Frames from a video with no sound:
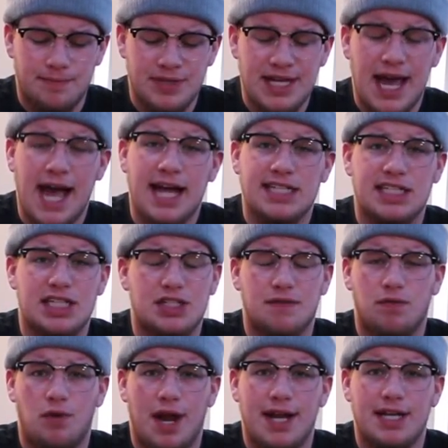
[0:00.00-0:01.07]
The accents
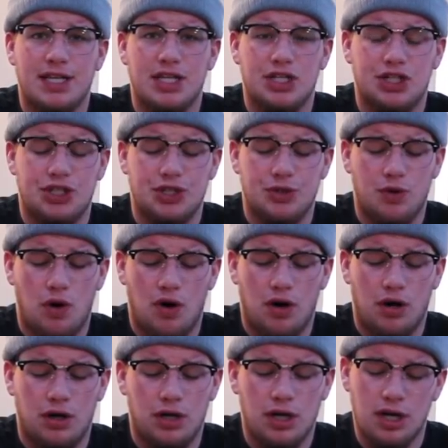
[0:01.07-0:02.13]
of red in this shoe
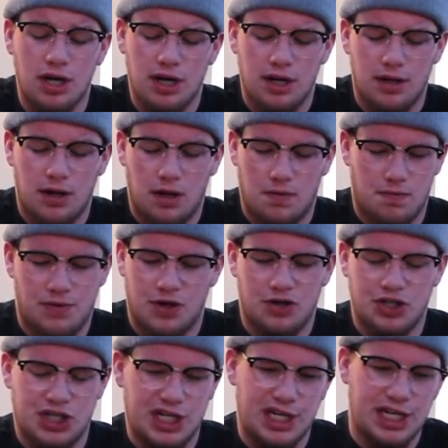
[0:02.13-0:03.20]
they're
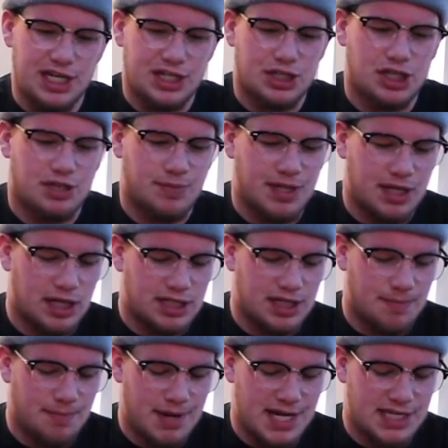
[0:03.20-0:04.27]
genius, just because
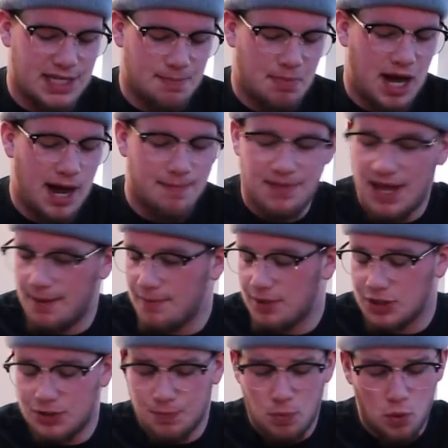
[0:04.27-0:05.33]
it makes it pop that
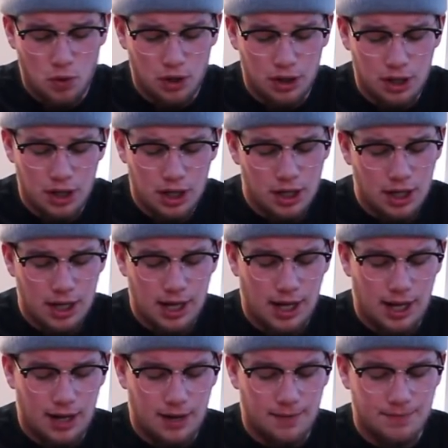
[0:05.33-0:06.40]
much more.
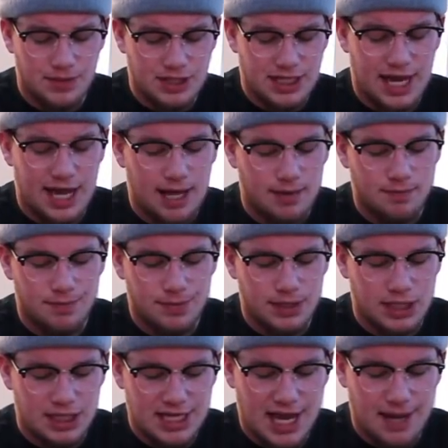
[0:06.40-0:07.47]
The
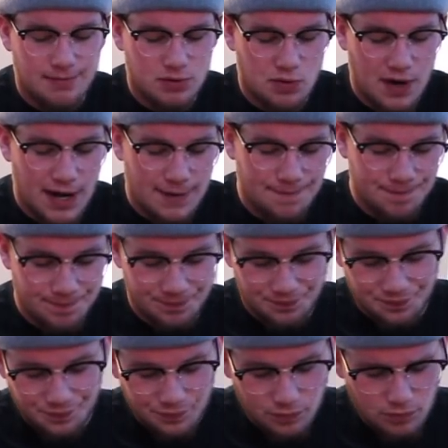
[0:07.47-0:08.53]
tab's red,
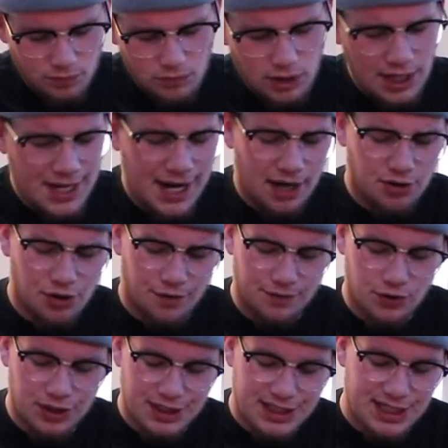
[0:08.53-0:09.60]
and I don't know if
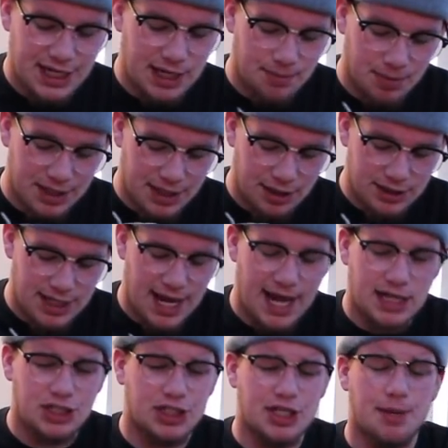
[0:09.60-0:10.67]
you could see in it, but there's
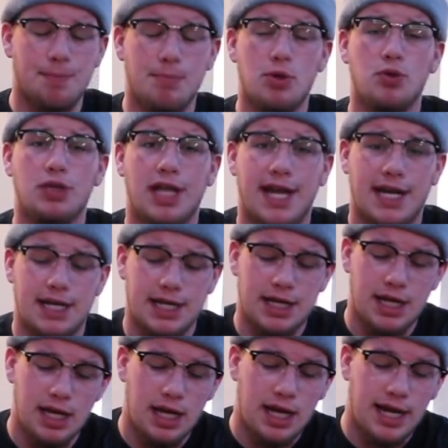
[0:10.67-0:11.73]
actually a moon landing
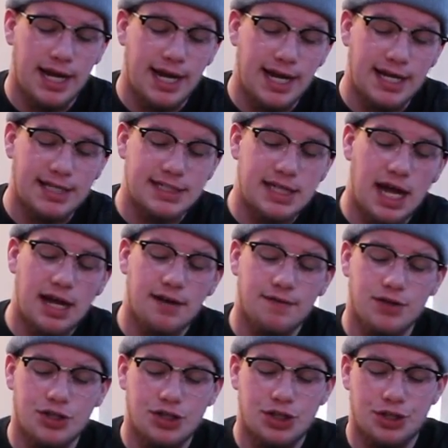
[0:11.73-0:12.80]
inside of
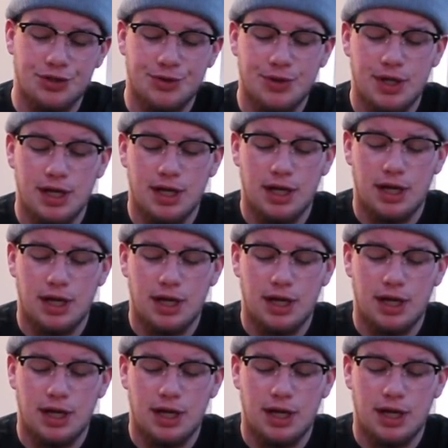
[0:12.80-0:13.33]
the shoe.